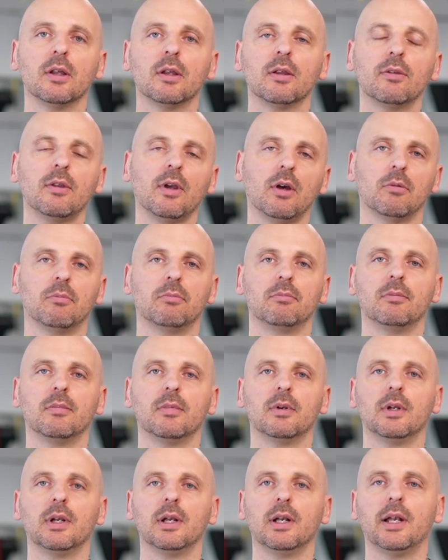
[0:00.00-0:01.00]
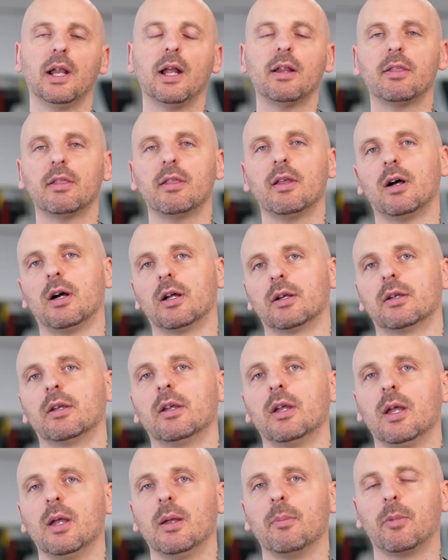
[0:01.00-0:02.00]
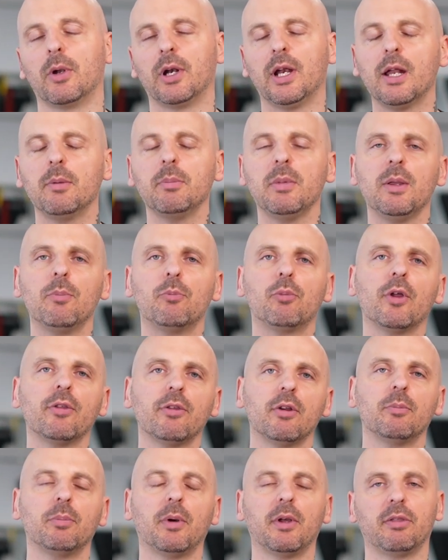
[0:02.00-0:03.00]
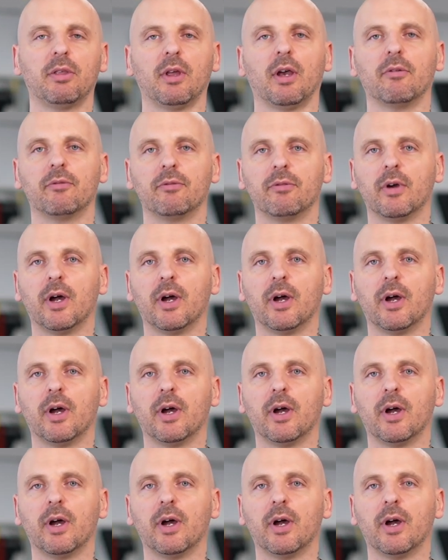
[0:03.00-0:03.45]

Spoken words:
So, let's start. But let me present myself.